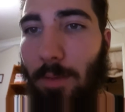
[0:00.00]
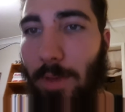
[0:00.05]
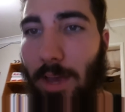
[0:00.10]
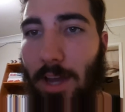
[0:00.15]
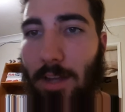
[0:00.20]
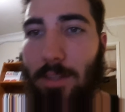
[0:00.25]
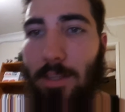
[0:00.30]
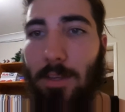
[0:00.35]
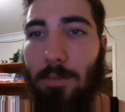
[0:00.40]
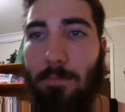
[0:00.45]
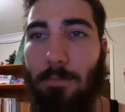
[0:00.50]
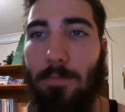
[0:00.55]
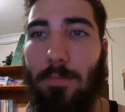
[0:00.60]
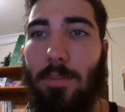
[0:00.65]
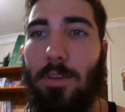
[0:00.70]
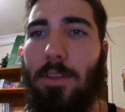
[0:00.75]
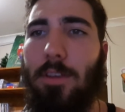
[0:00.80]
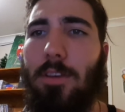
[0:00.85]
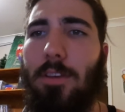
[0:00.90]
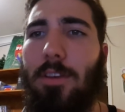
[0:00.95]
about him
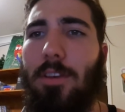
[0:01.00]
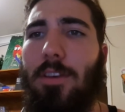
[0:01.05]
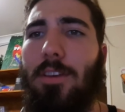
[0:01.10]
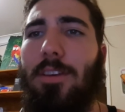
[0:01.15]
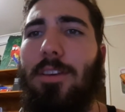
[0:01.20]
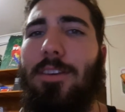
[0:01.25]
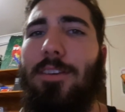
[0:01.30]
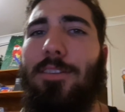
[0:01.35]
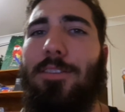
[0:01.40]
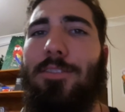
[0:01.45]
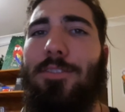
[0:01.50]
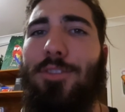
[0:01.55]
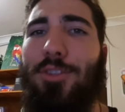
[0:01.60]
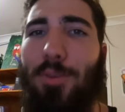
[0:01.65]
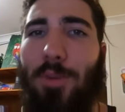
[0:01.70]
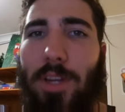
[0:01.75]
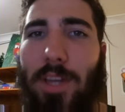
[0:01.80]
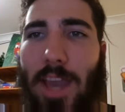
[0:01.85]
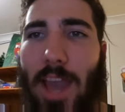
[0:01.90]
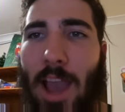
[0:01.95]

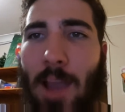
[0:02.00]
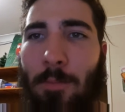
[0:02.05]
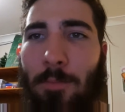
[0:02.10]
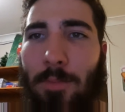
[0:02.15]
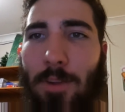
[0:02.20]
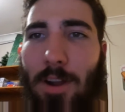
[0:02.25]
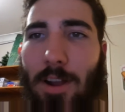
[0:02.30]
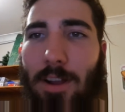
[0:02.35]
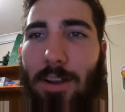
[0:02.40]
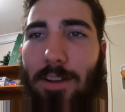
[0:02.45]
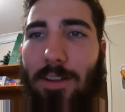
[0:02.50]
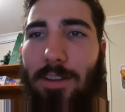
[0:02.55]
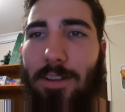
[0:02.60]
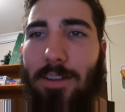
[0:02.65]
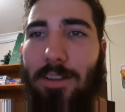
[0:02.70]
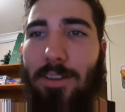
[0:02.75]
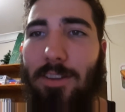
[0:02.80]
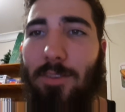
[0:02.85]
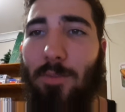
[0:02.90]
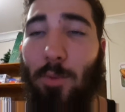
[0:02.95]
to a camera,
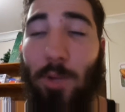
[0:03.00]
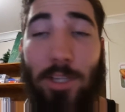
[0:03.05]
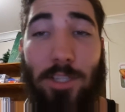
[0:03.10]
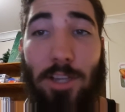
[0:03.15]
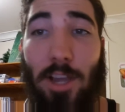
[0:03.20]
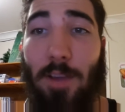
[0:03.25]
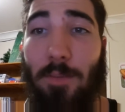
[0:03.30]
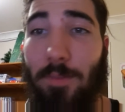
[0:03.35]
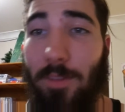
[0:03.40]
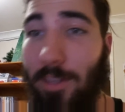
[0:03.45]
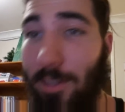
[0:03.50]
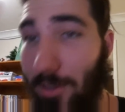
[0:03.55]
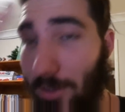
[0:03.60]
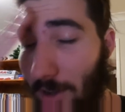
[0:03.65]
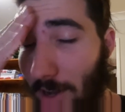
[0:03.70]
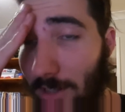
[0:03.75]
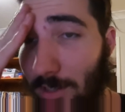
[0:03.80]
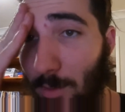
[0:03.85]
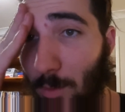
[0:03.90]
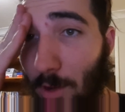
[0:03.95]
which hopefully you
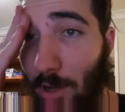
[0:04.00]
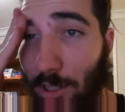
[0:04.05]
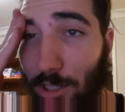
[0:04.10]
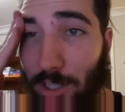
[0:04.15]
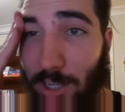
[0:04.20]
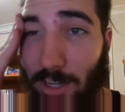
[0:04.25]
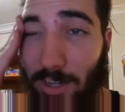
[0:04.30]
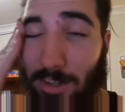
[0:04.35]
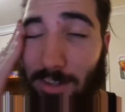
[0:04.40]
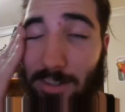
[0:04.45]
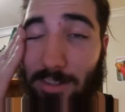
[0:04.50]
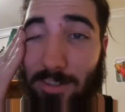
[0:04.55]
guys are watching.